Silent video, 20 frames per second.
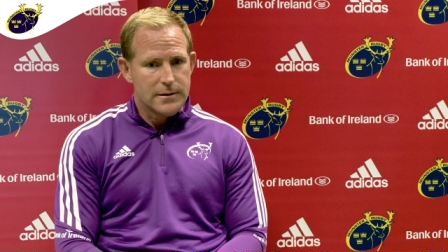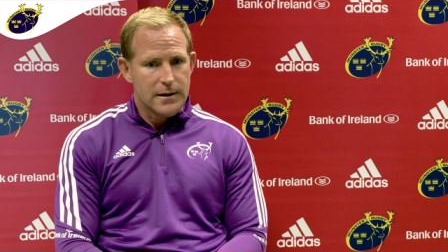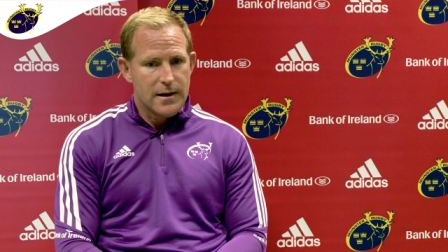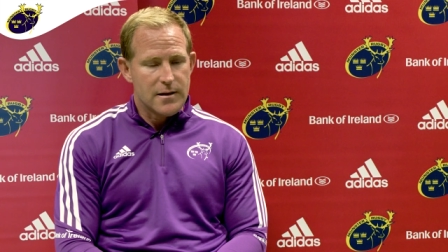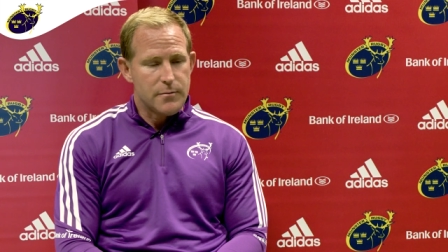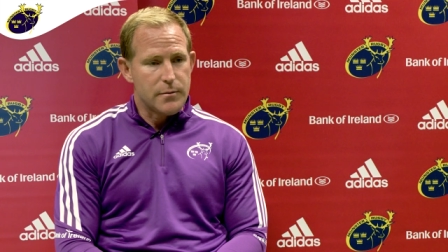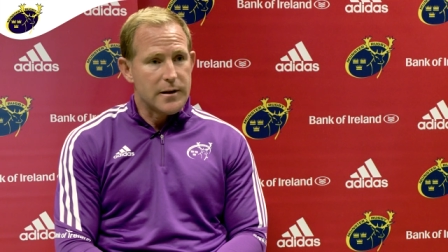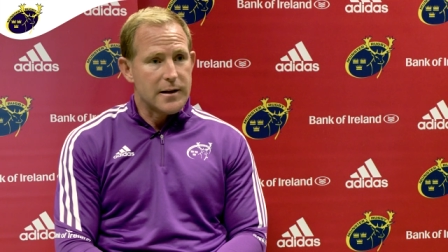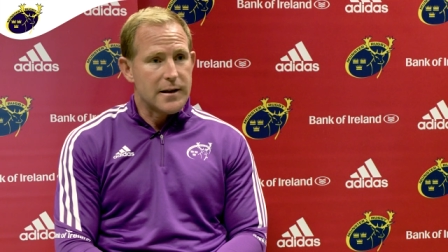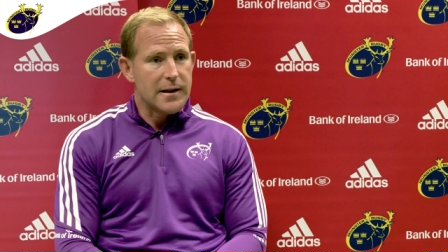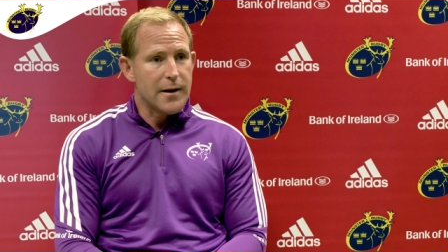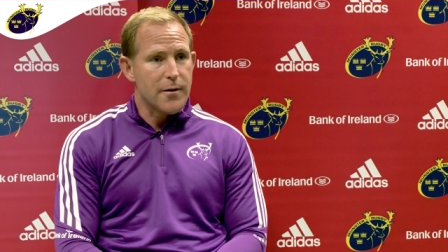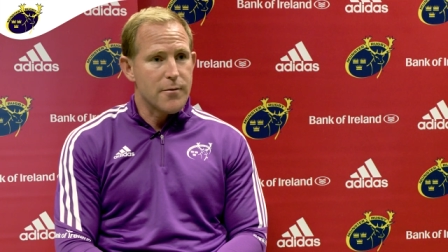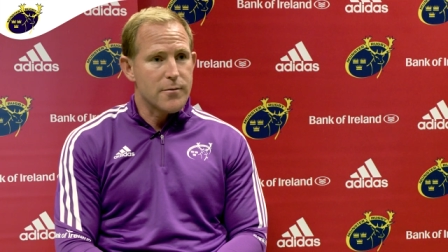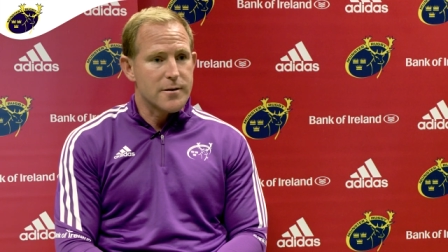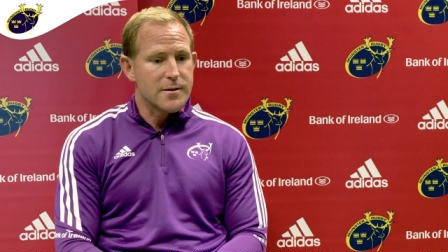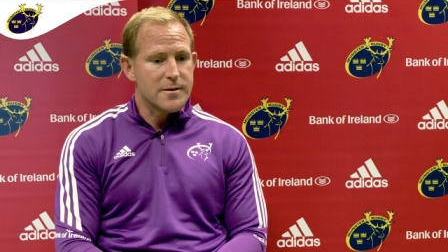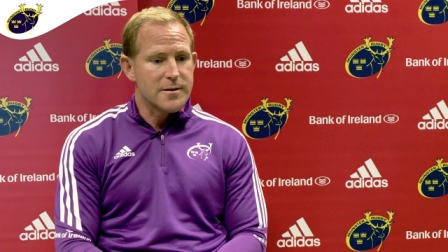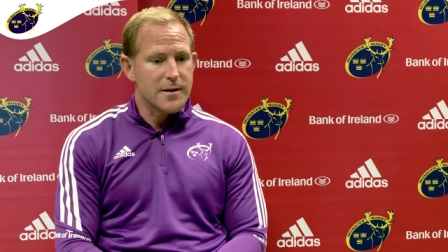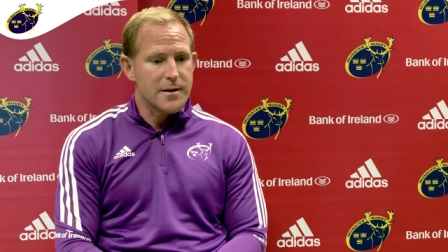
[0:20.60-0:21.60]
has been clear
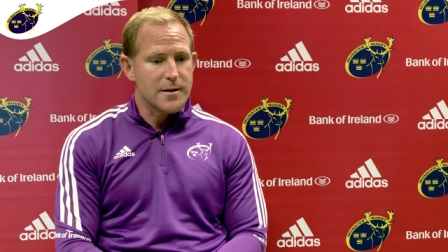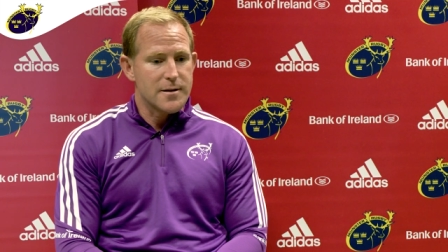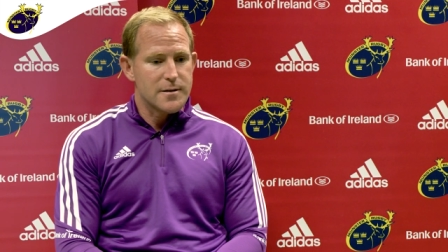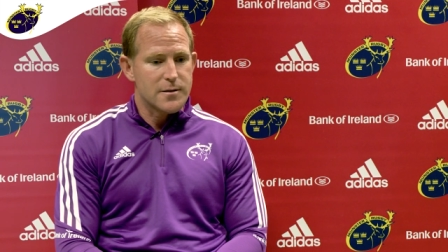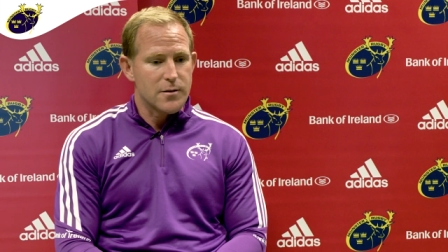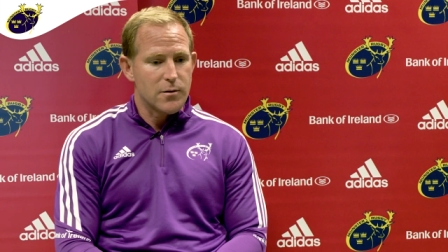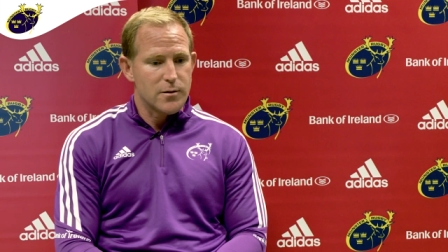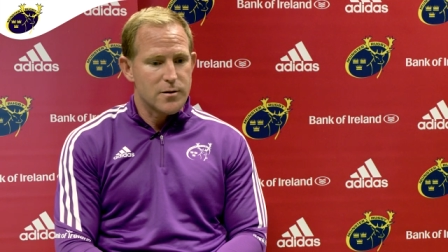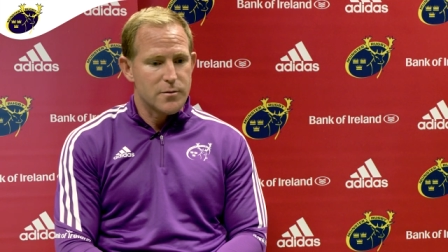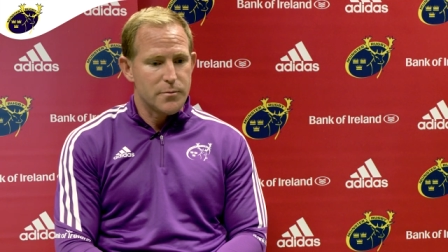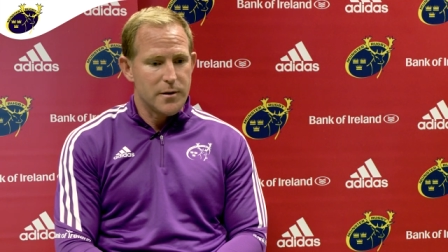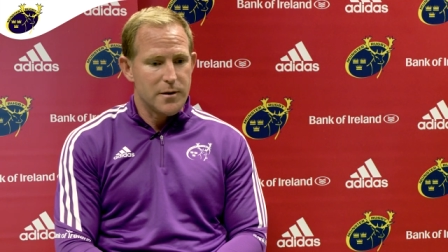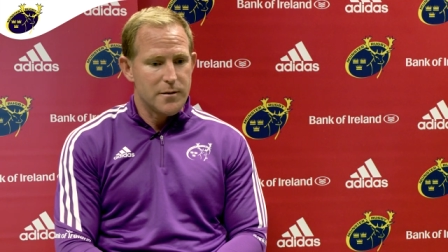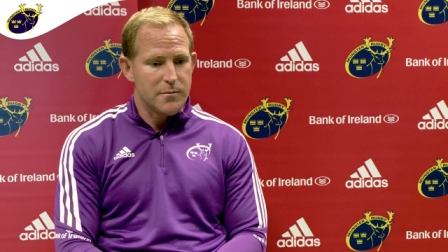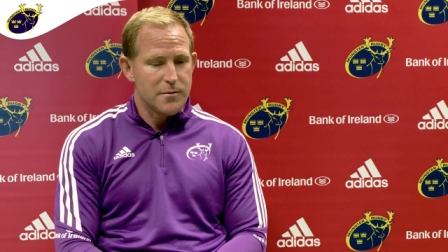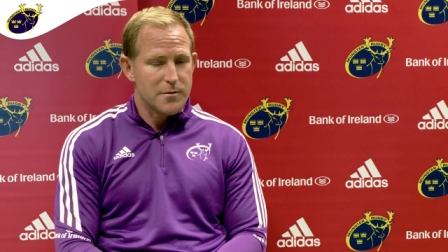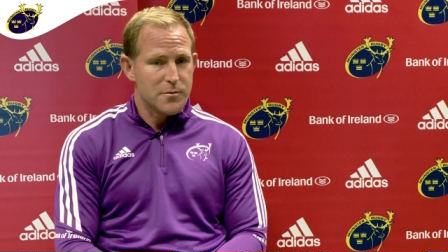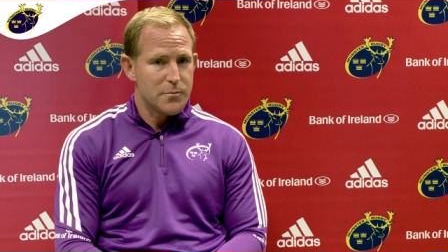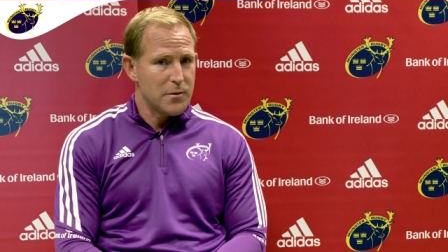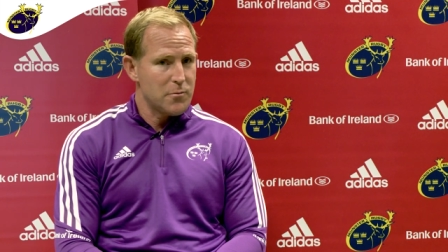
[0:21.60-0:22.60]
to see. So it's
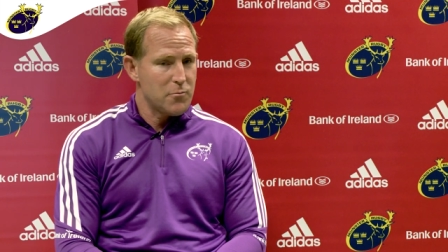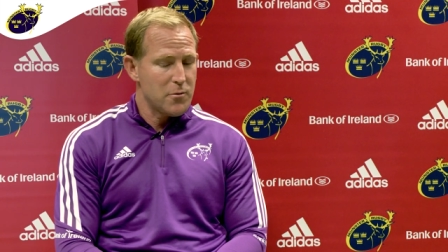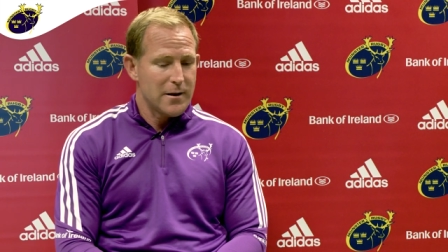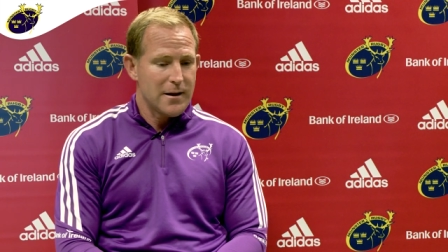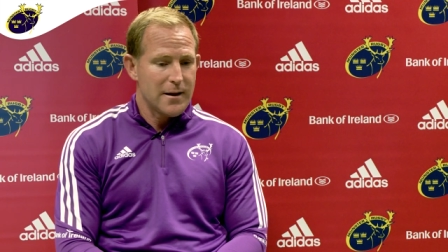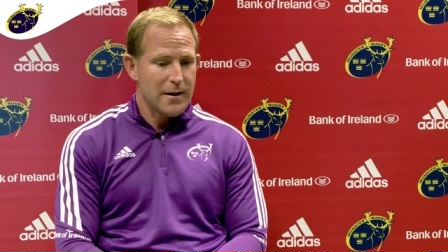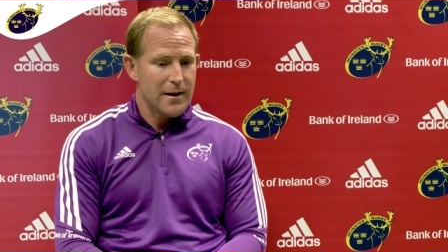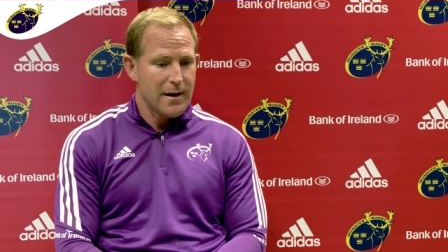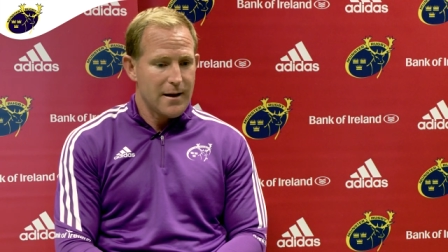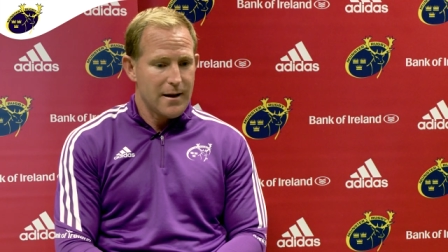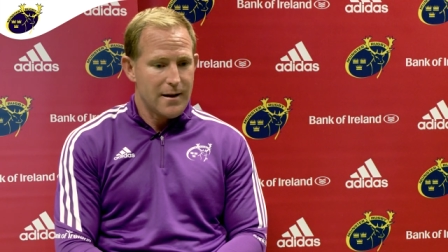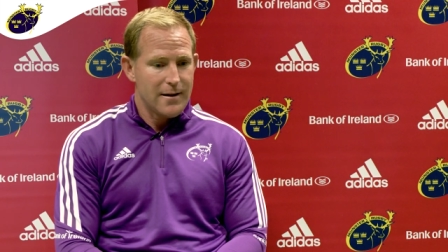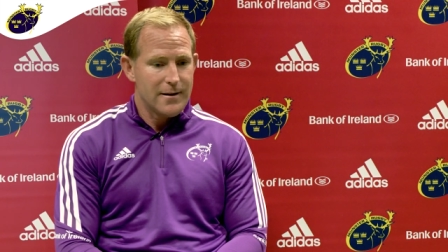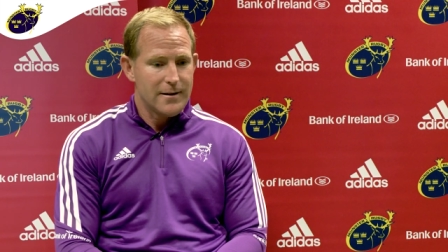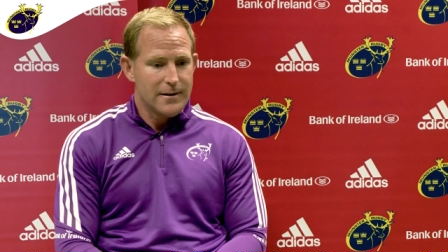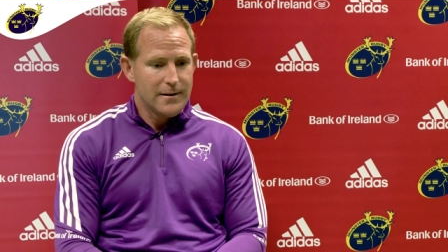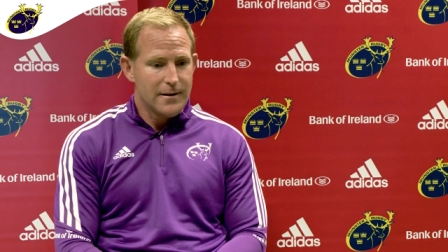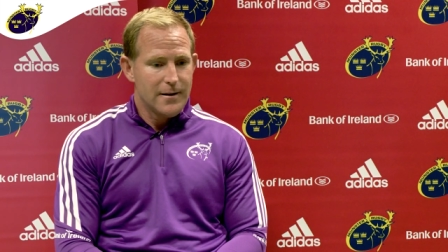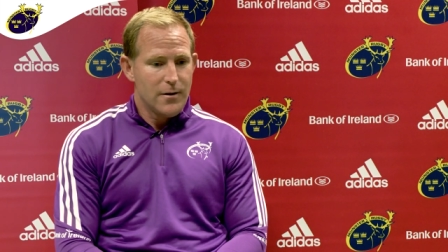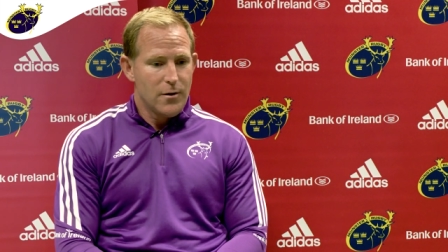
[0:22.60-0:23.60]
been it's been really uh,
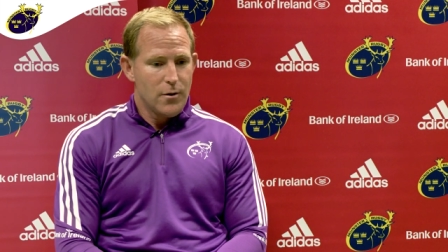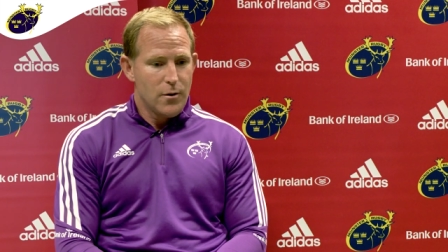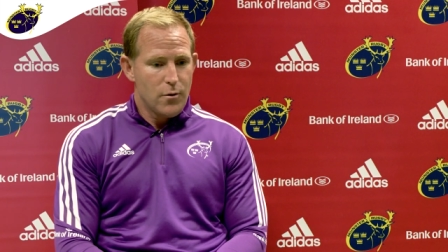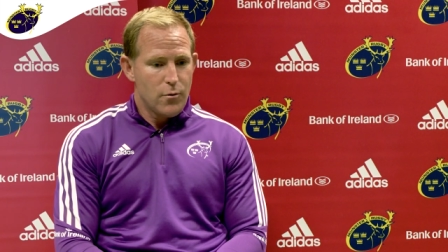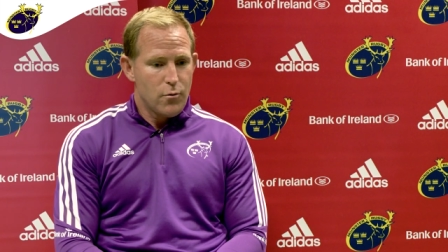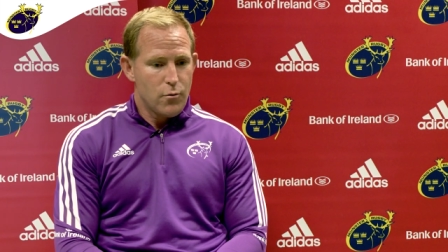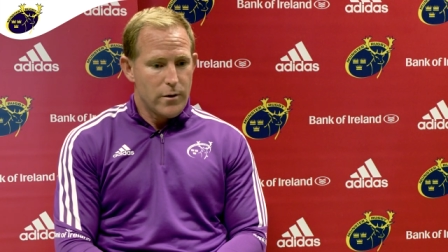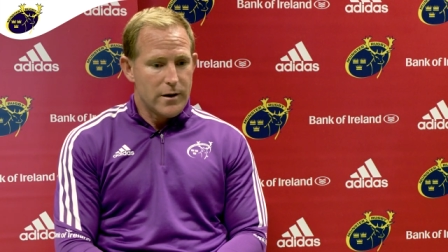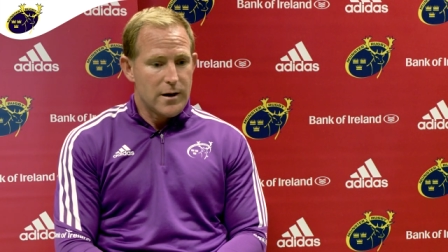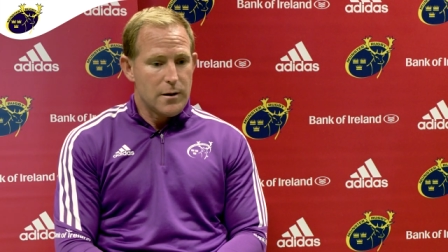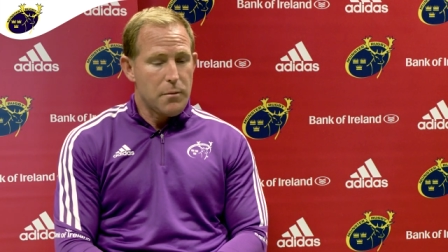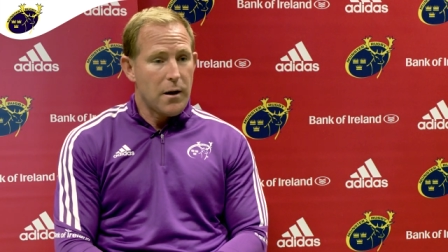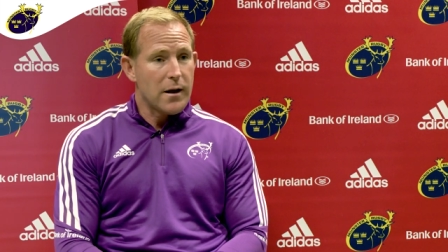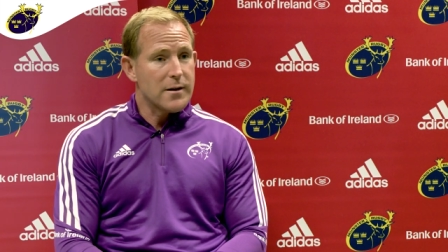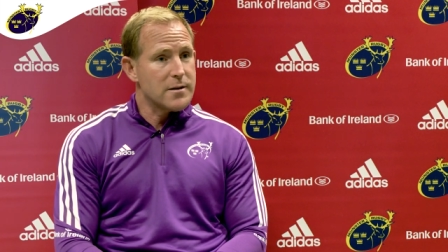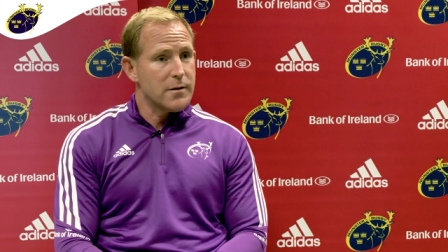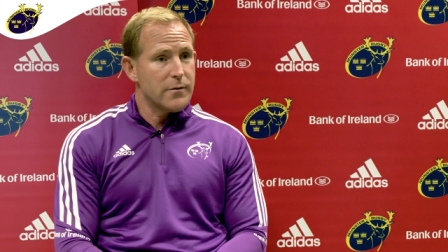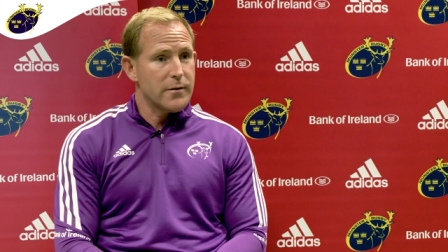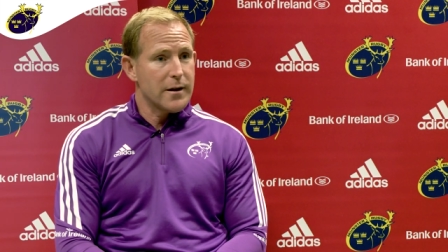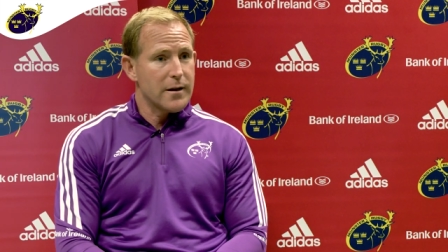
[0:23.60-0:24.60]
really
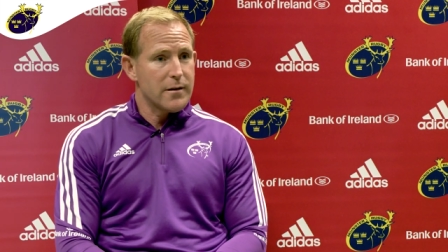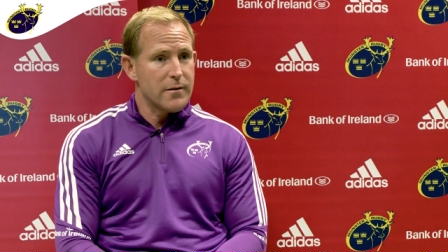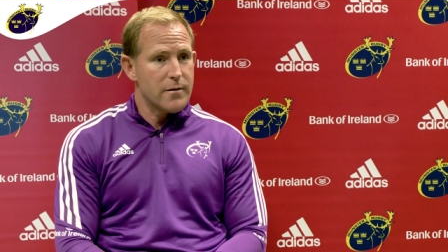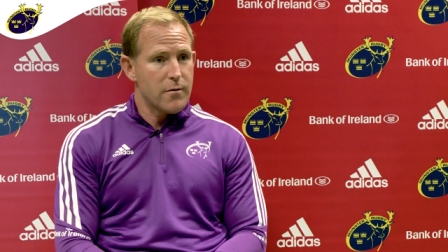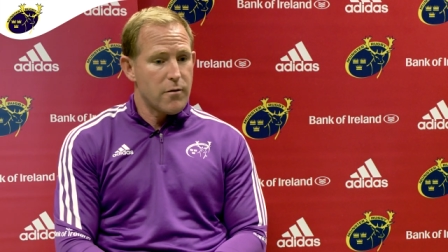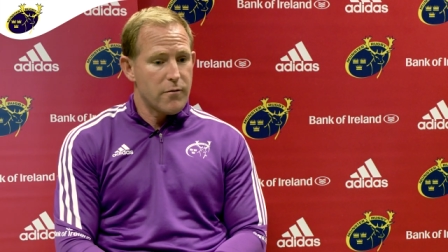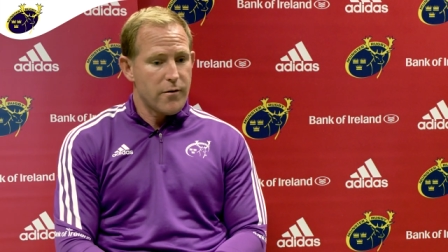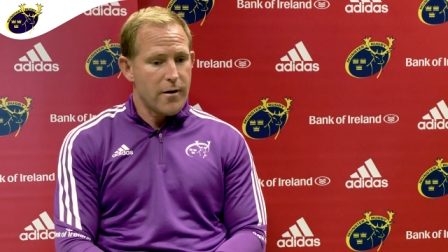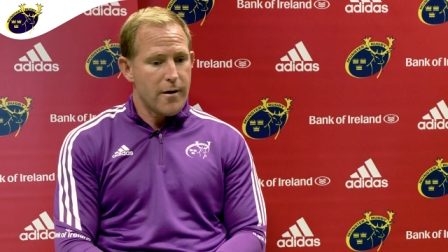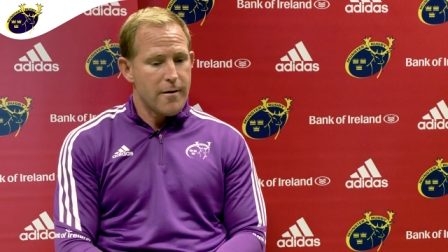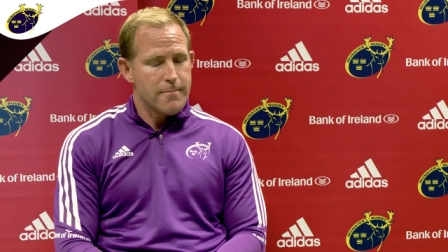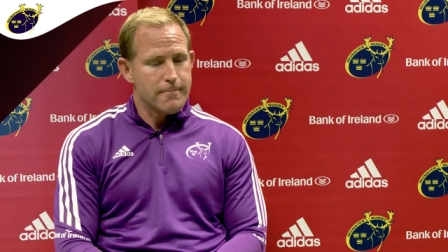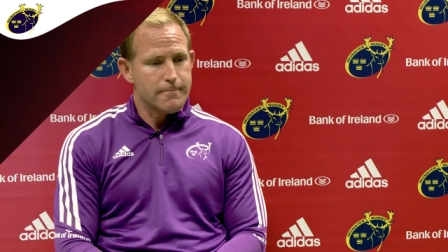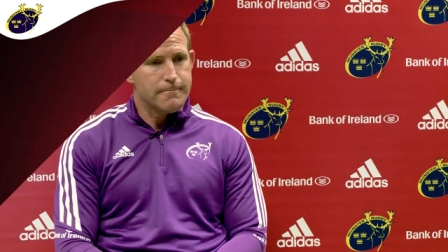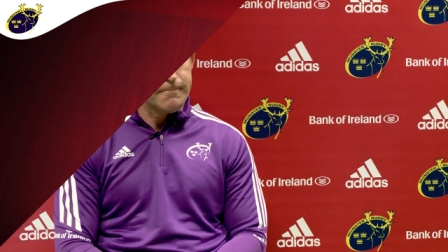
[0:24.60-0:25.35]
positive, I think, so far.